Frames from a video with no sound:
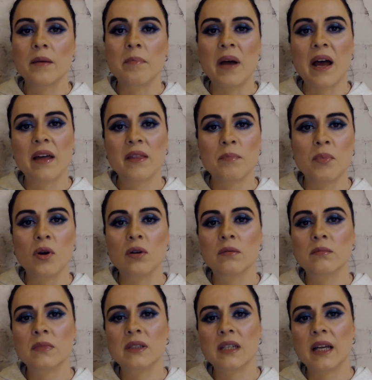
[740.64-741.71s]
bath
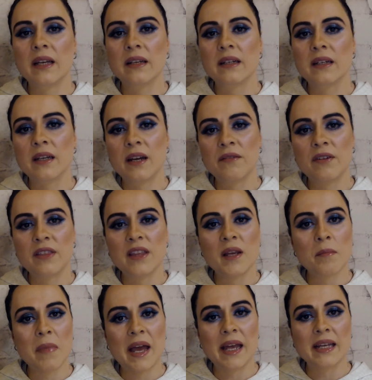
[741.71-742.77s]
bombs and
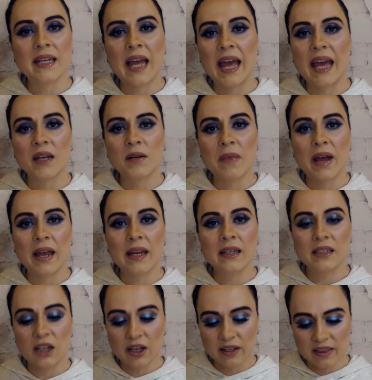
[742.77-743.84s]
everything made
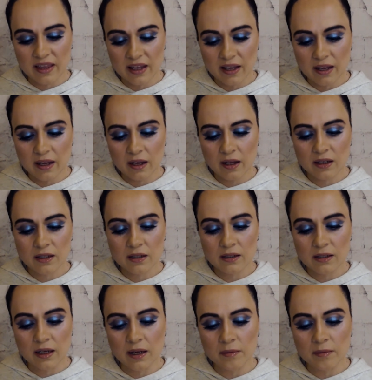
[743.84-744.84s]
handmade, like they're